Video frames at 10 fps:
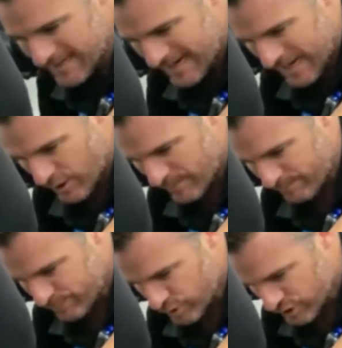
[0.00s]
here, and
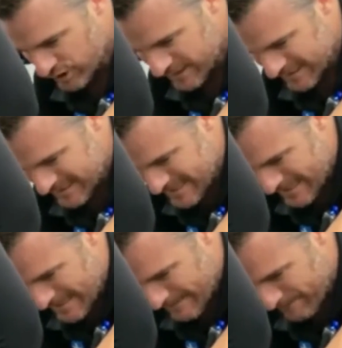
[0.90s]
I'm pushing
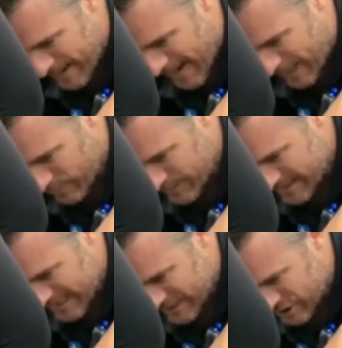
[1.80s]

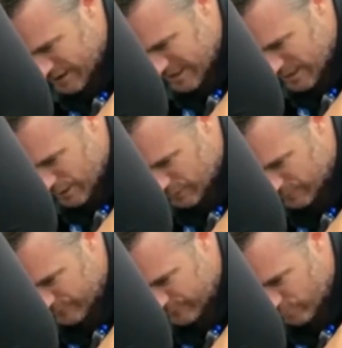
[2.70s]
backwards as she
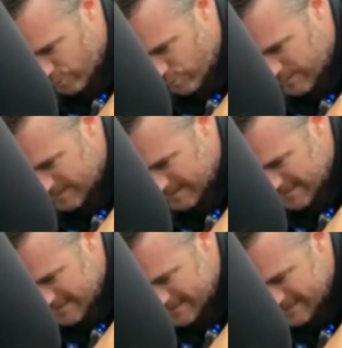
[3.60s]
goes
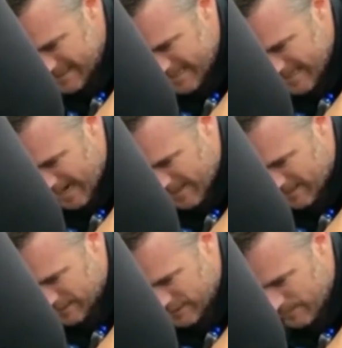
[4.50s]
forwards,
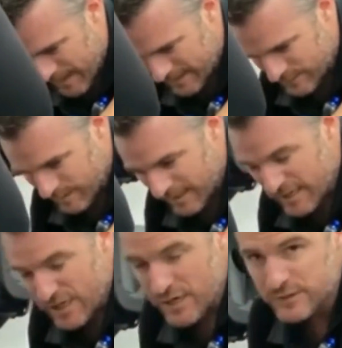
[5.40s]
and then she backs
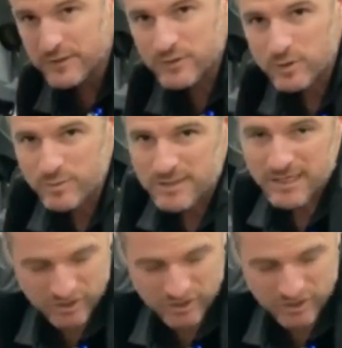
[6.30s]
away. So it's almost